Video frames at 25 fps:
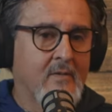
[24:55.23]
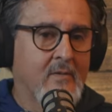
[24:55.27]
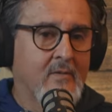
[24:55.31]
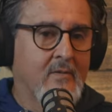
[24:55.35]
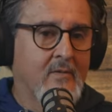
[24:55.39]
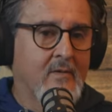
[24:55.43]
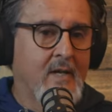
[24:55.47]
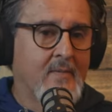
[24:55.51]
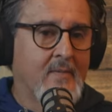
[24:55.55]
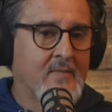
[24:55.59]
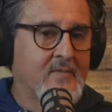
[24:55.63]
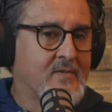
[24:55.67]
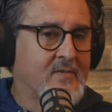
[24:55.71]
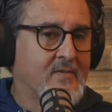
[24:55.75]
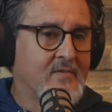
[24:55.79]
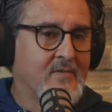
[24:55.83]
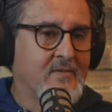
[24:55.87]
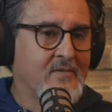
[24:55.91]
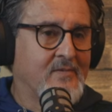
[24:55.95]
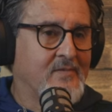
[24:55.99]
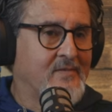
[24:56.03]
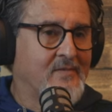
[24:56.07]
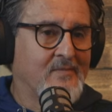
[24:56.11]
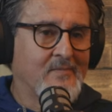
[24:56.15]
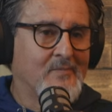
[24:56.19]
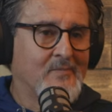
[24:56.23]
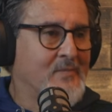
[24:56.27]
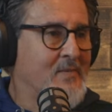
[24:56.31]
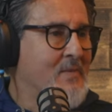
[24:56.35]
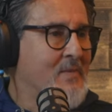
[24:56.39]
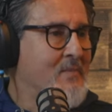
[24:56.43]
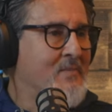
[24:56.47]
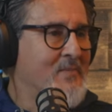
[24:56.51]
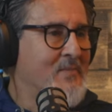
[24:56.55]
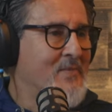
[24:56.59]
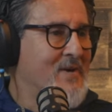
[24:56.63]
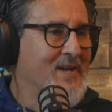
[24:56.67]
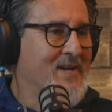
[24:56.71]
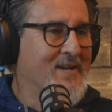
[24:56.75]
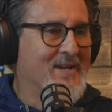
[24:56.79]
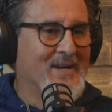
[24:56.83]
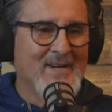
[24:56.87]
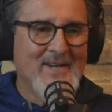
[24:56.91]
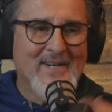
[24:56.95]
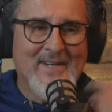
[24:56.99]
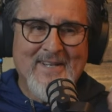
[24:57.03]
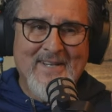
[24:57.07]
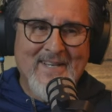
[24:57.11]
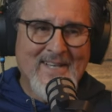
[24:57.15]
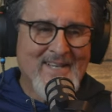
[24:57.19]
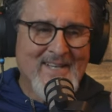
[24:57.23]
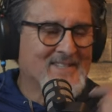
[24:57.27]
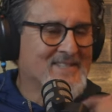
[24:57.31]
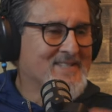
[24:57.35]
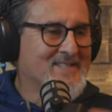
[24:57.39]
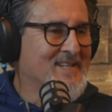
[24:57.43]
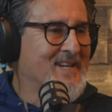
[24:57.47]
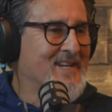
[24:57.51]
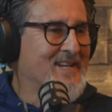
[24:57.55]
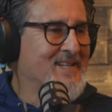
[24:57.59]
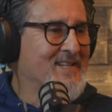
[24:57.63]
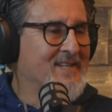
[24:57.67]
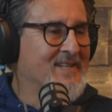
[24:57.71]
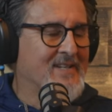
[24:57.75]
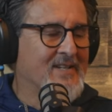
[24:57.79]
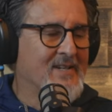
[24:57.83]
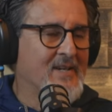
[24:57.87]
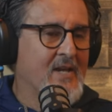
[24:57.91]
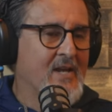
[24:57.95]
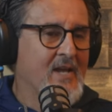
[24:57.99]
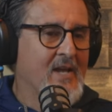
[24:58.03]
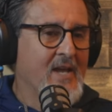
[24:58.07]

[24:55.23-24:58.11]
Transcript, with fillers: grabbed my, my uh, headset and